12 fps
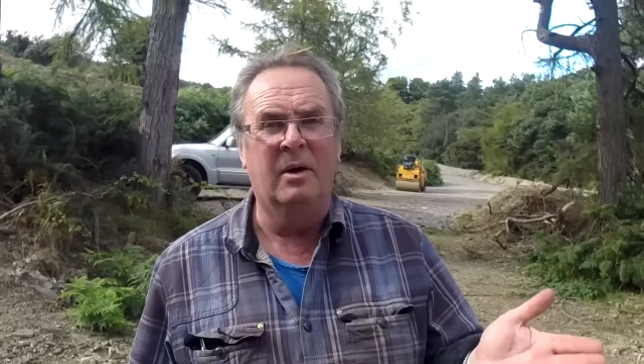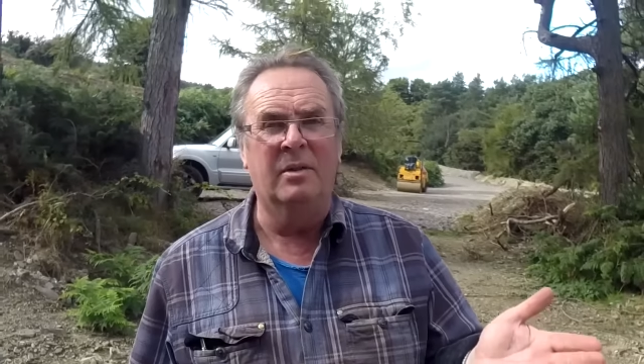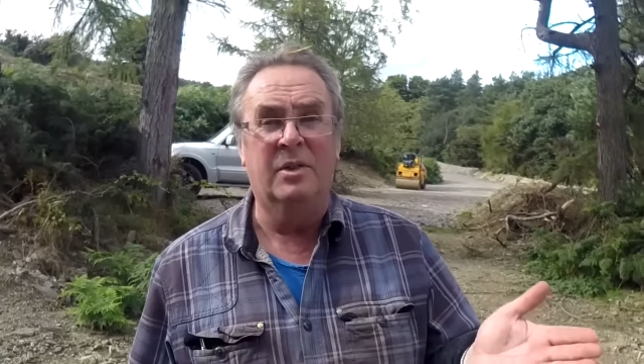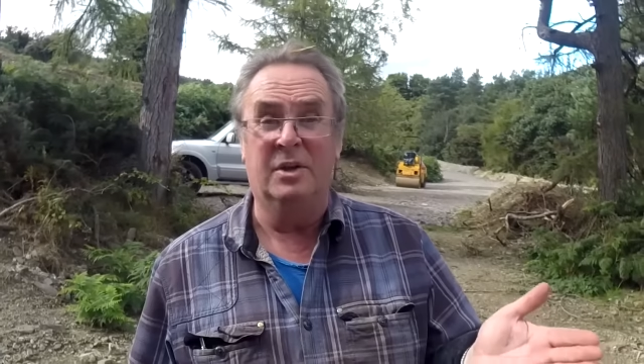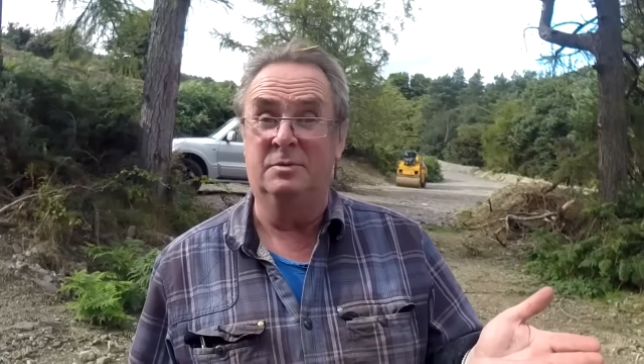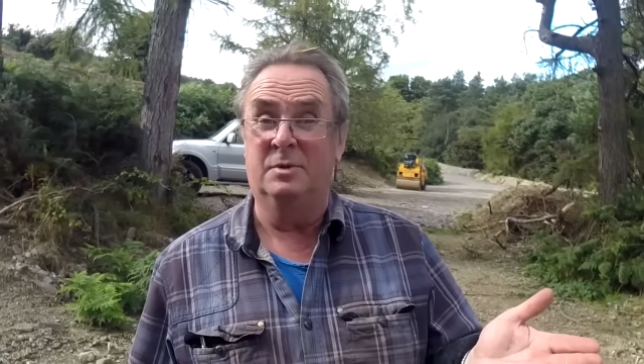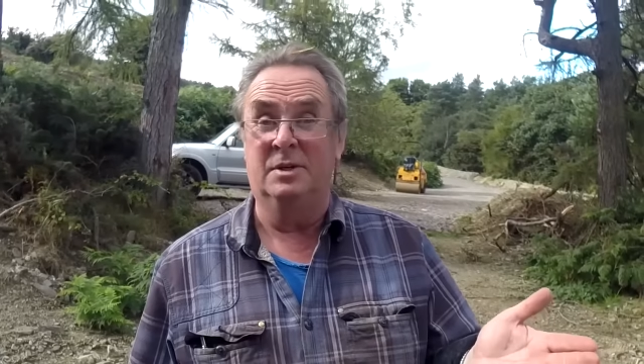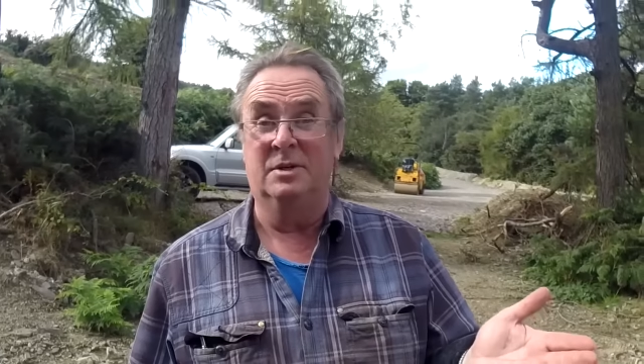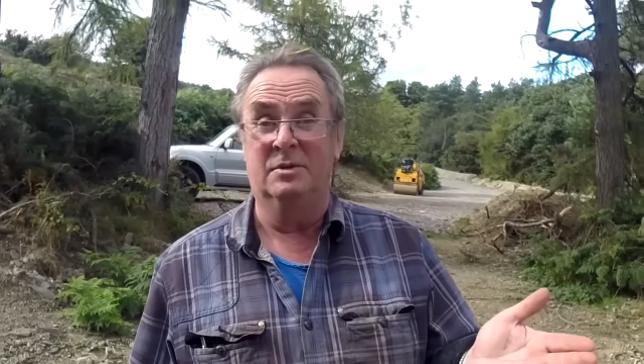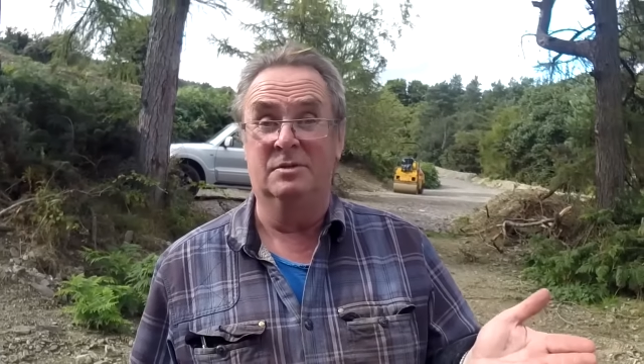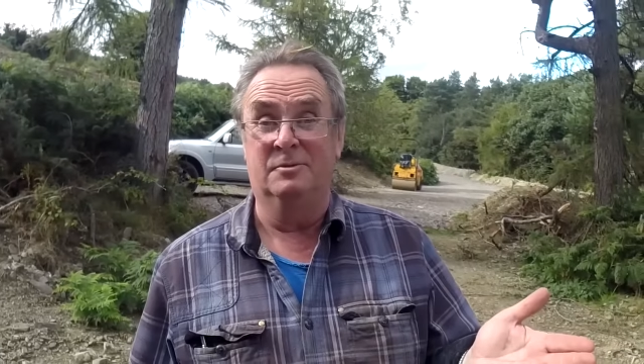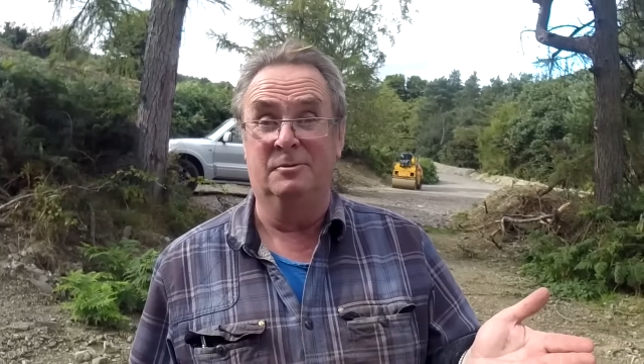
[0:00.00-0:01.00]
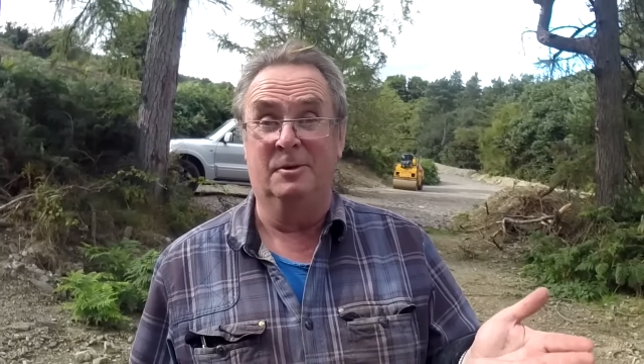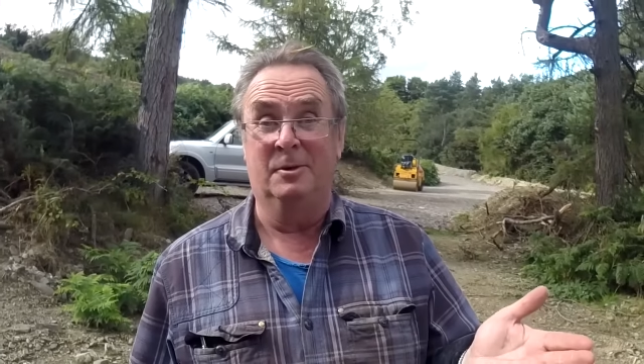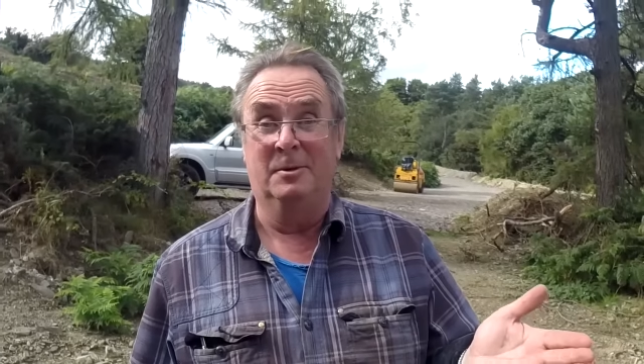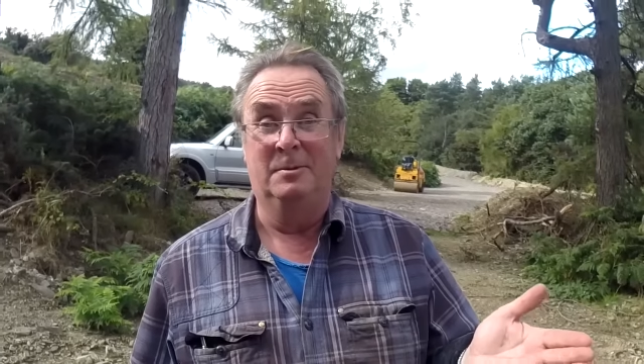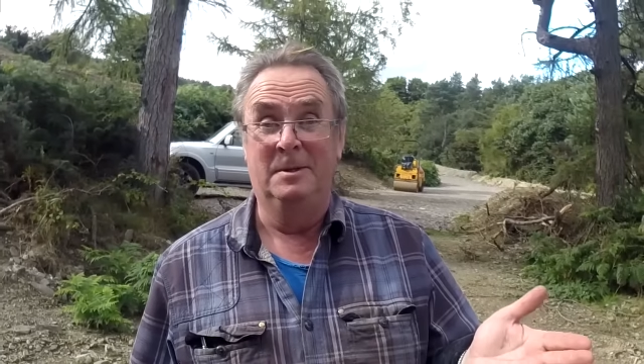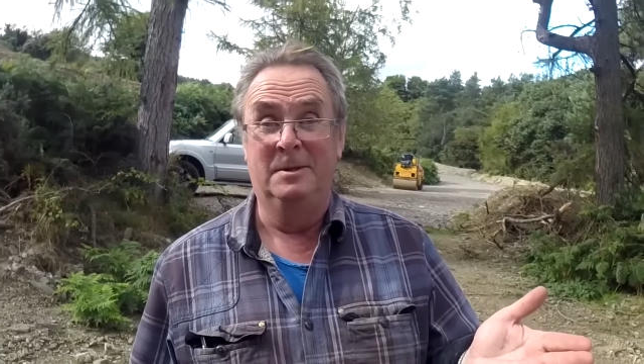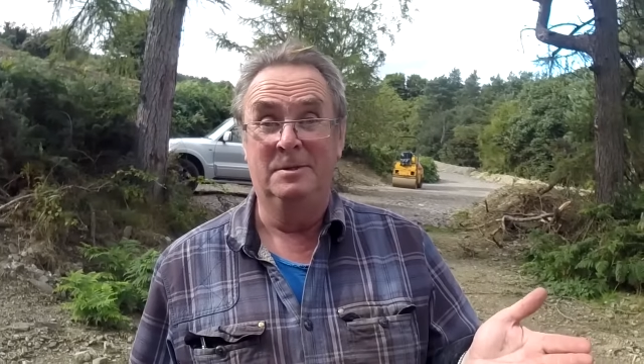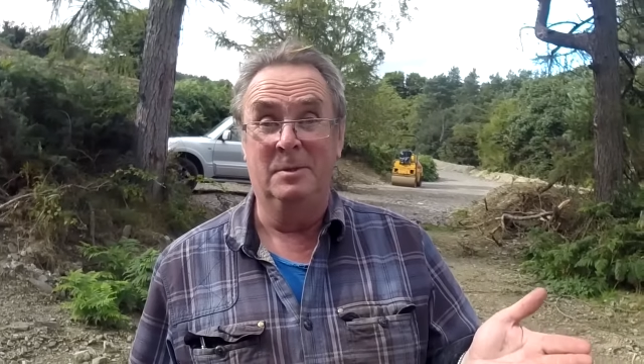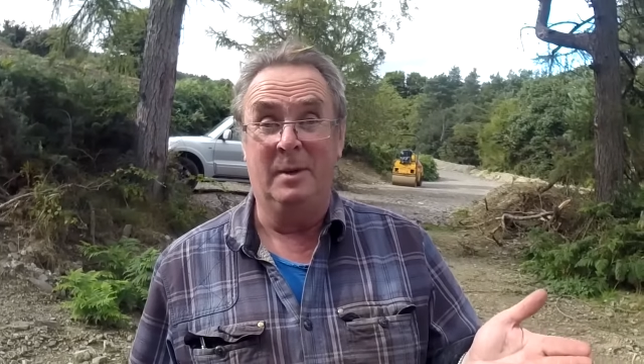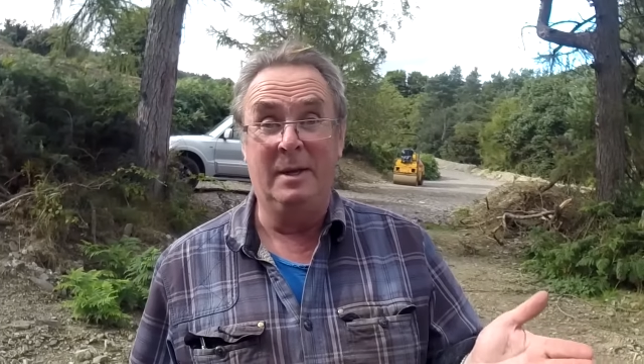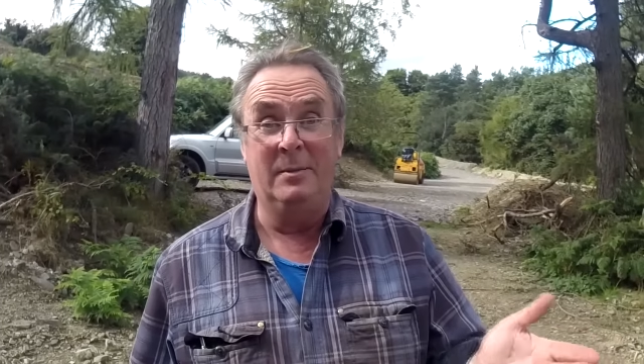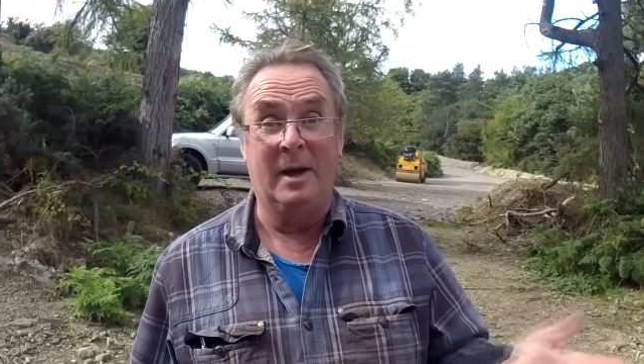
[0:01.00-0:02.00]
on things we can use it for.
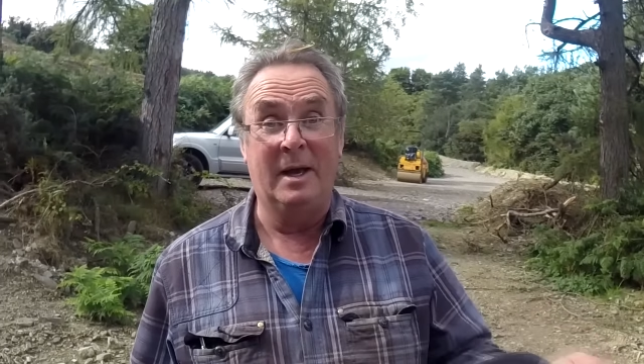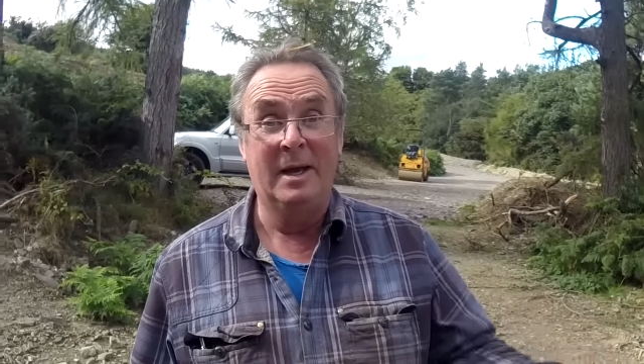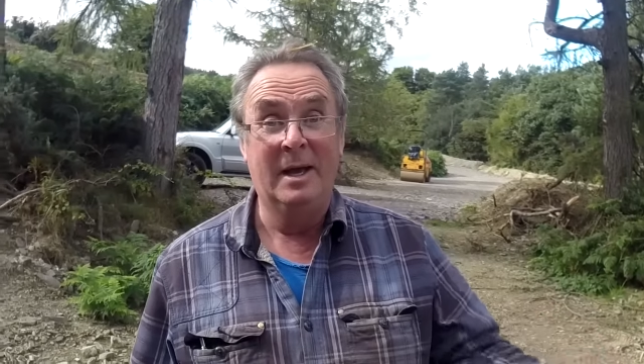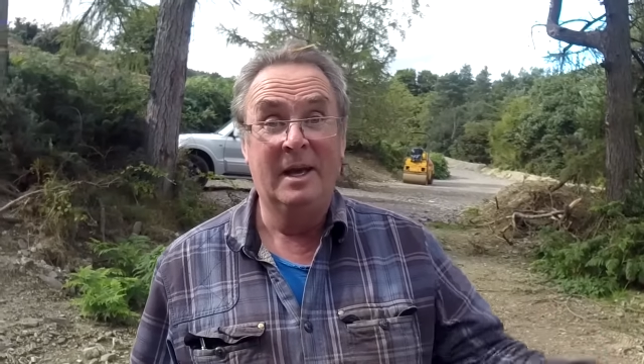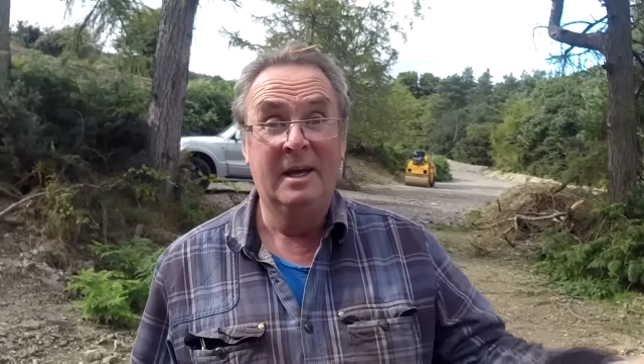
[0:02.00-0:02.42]
So, anyway,